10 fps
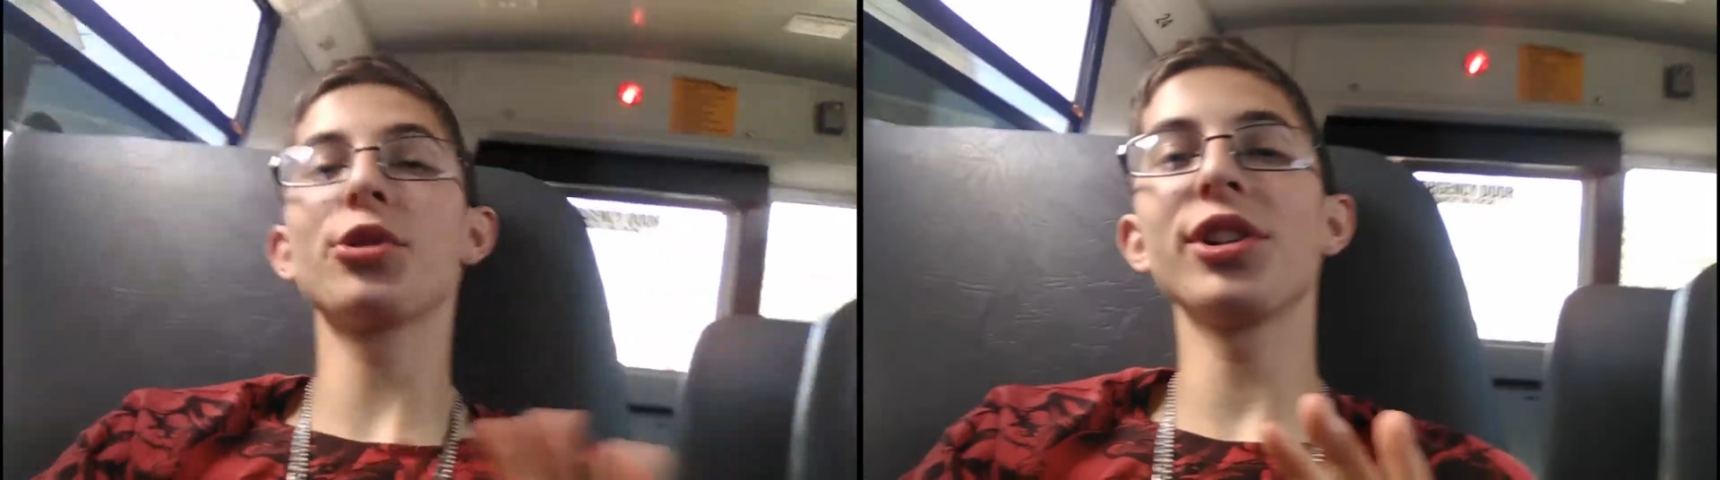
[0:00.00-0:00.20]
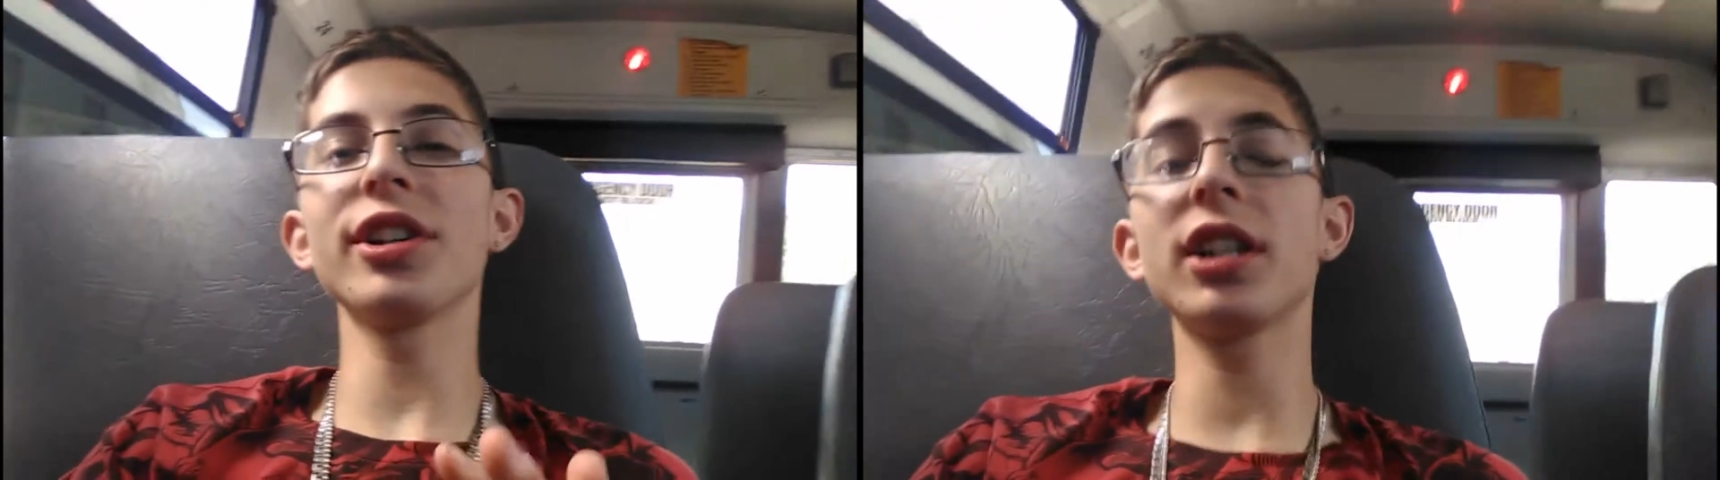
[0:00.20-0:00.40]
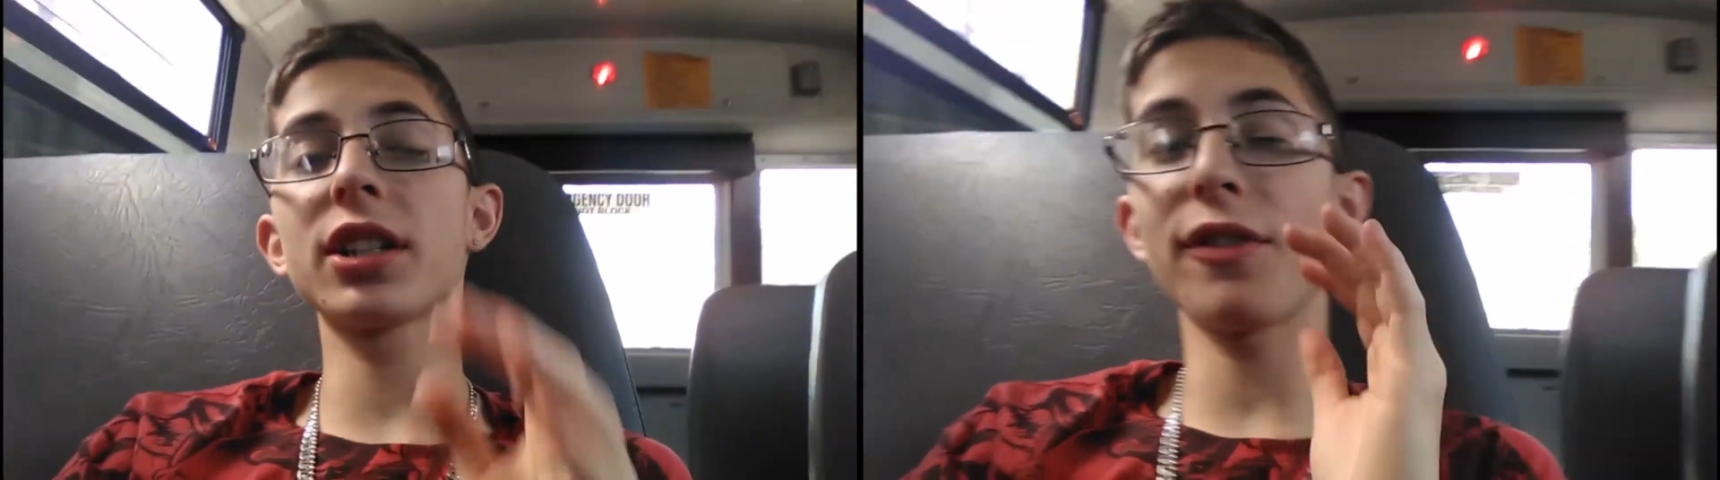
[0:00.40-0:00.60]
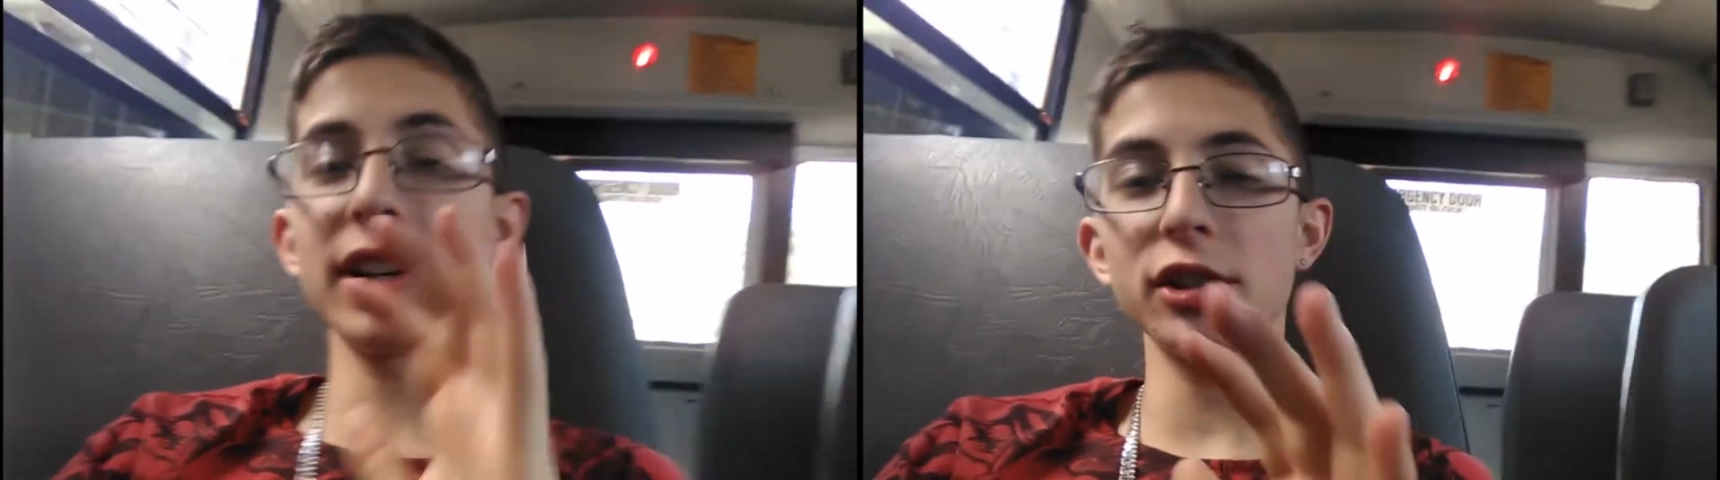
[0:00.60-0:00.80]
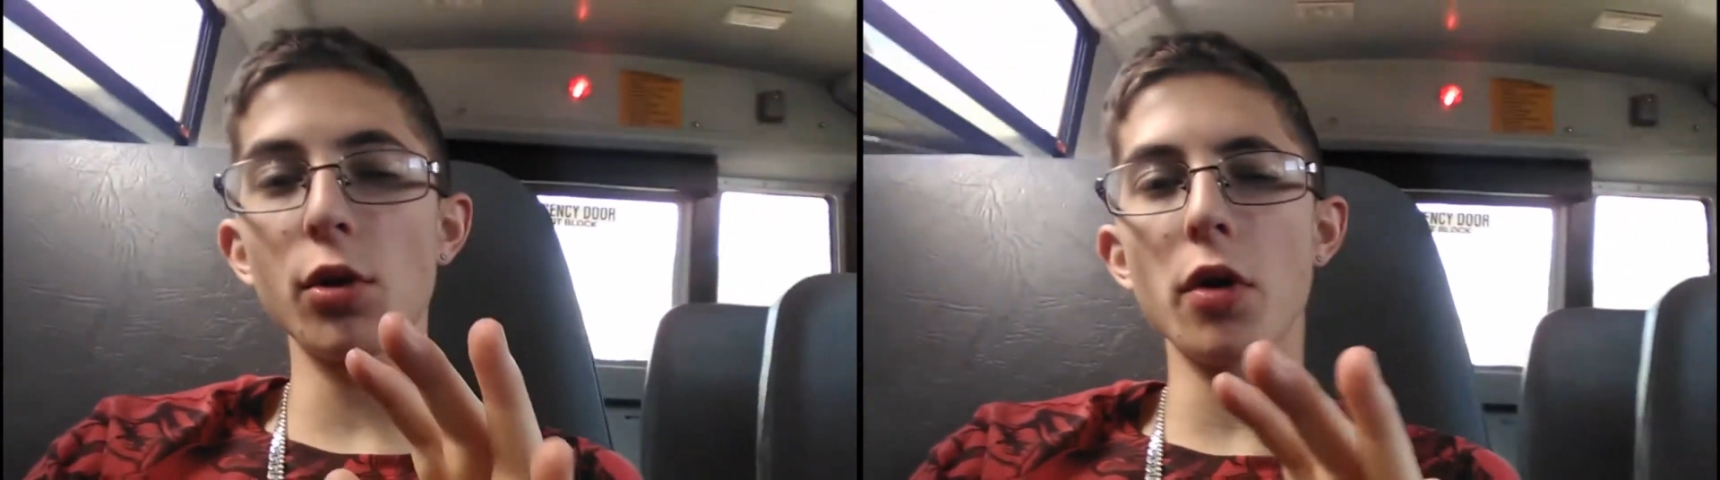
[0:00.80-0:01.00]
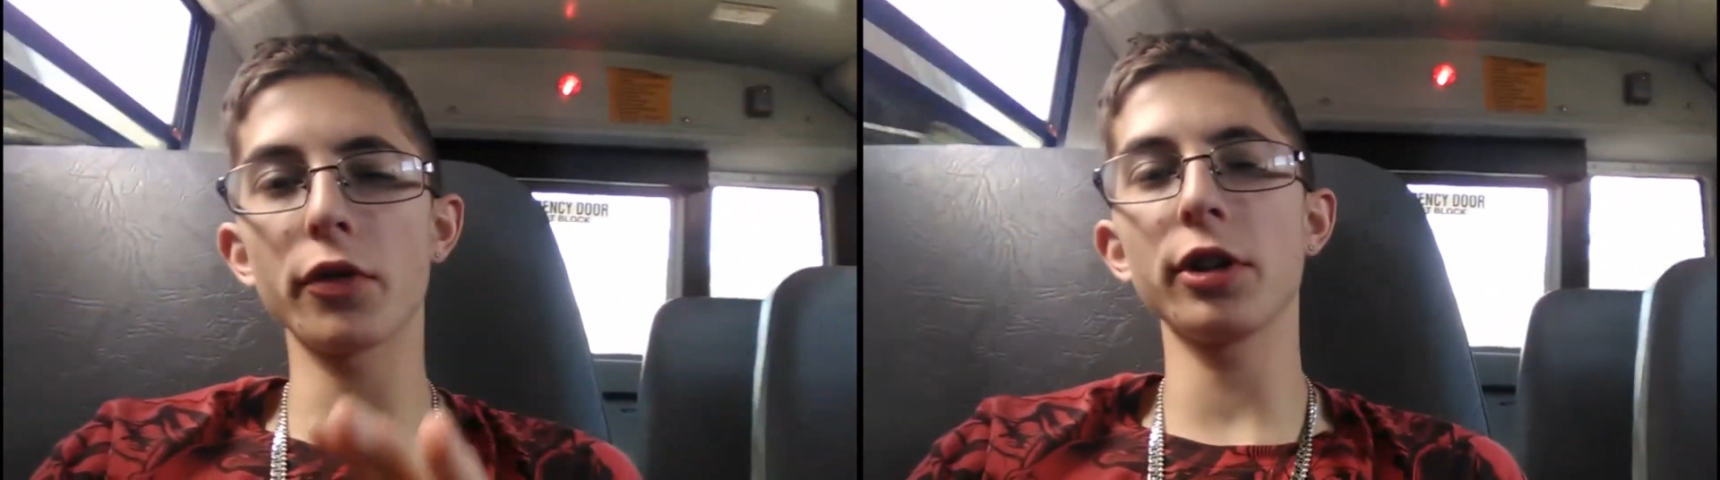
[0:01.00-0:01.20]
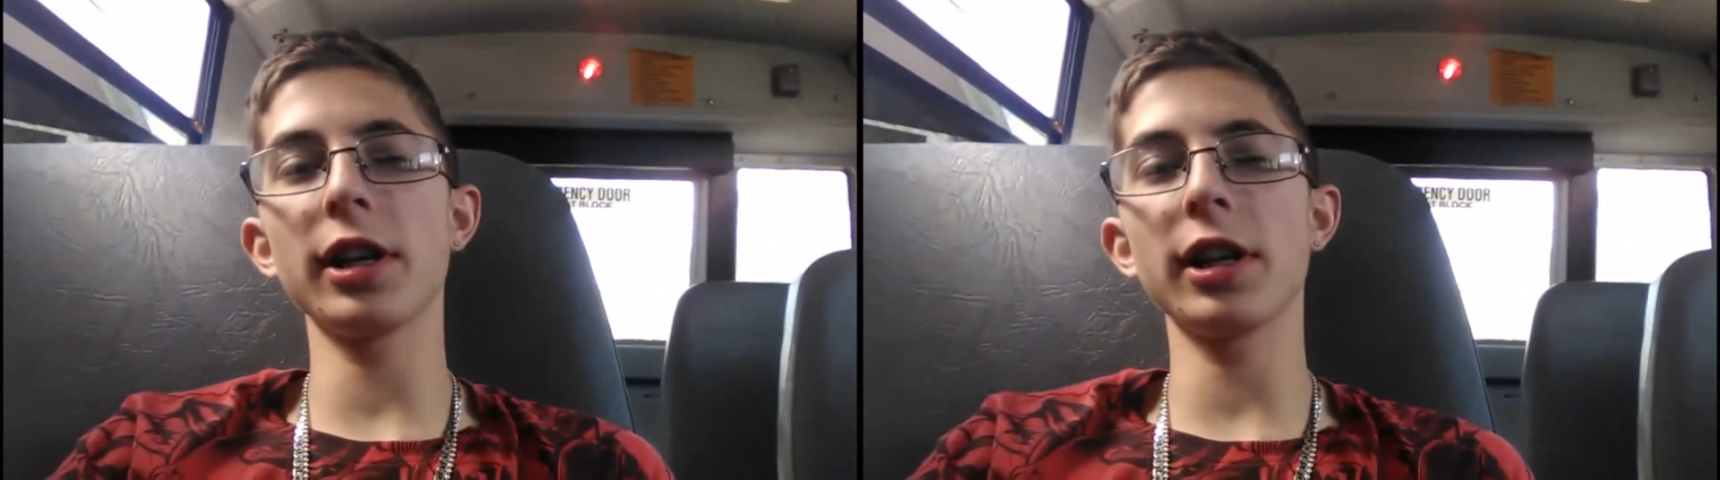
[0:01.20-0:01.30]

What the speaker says: junior year is finally over,